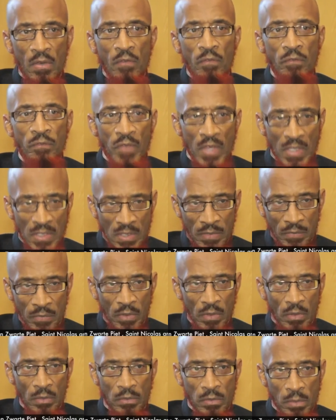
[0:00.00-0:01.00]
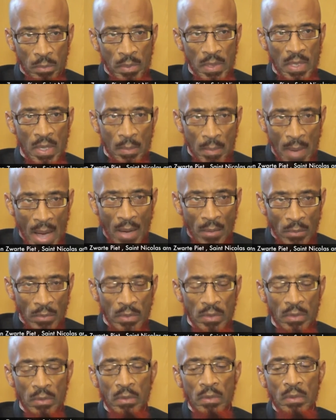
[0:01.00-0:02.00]
festival to be
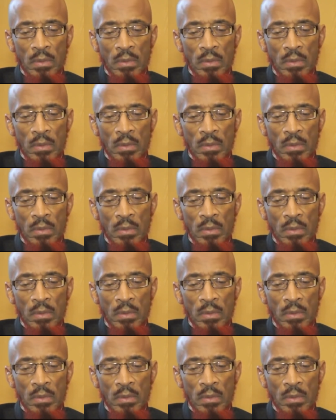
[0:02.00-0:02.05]
about,